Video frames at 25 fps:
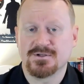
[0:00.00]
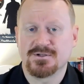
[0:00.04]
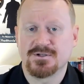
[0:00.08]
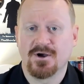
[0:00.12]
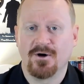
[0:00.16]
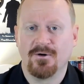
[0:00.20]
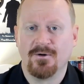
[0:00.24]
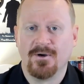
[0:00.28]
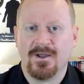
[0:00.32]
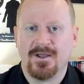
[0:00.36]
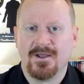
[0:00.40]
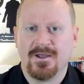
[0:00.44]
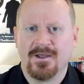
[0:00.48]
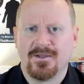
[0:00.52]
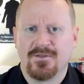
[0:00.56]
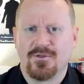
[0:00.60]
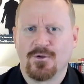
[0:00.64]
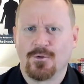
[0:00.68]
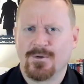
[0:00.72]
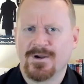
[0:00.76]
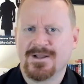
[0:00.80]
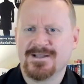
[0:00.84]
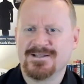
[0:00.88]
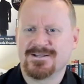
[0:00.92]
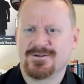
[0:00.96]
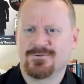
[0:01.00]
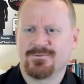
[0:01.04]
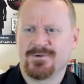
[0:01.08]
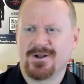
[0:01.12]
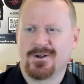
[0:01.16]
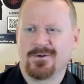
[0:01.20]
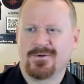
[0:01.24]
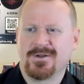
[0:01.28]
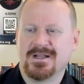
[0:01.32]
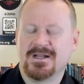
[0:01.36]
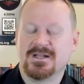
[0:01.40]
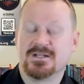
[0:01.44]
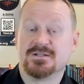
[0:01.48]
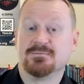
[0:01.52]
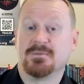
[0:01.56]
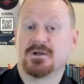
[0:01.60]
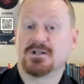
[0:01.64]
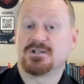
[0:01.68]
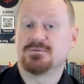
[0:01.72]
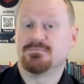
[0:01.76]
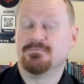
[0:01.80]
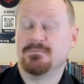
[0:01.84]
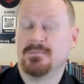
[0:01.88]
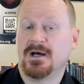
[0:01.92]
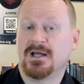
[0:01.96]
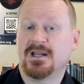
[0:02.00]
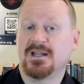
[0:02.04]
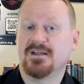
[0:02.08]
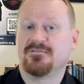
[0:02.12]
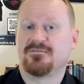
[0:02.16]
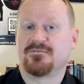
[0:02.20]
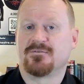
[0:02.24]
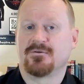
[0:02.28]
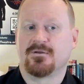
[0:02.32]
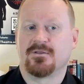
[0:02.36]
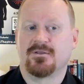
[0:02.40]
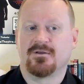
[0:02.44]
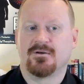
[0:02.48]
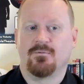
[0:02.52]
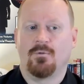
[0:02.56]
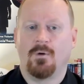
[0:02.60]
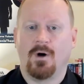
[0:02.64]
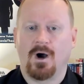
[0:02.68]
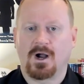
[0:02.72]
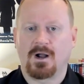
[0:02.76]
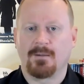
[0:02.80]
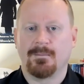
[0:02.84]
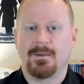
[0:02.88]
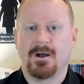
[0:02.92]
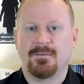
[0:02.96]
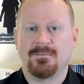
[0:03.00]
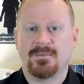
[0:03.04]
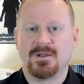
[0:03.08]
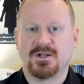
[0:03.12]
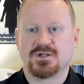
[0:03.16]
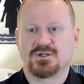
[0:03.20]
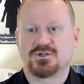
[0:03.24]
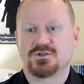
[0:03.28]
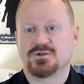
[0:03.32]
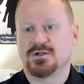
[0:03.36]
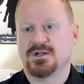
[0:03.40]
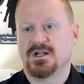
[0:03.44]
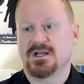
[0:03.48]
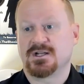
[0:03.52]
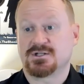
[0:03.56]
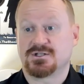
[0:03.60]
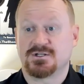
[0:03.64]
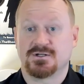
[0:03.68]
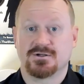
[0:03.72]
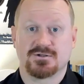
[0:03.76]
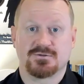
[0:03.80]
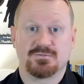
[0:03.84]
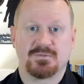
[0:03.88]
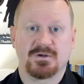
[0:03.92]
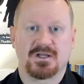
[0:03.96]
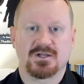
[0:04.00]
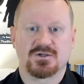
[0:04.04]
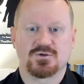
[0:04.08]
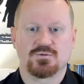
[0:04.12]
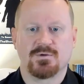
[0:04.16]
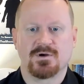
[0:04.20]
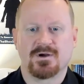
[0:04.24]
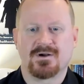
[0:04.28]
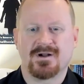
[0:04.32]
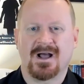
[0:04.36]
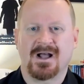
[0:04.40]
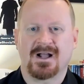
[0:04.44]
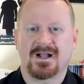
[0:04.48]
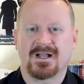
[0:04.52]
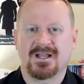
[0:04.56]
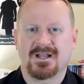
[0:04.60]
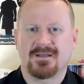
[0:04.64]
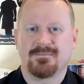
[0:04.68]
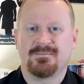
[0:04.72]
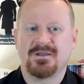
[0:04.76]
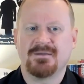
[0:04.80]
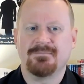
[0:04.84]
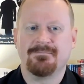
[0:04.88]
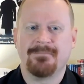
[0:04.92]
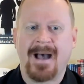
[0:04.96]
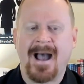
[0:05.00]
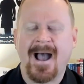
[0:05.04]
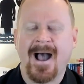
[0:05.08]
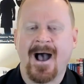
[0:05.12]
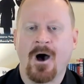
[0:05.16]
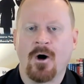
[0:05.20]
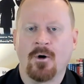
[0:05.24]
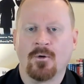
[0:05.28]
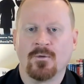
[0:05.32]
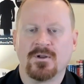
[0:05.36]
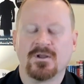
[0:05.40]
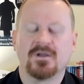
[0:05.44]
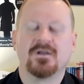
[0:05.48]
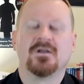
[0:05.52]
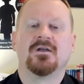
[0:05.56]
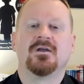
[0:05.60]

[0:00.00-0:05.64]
So the reason we don't need as much money for the walkabout ministry next year is because we're not going to be bound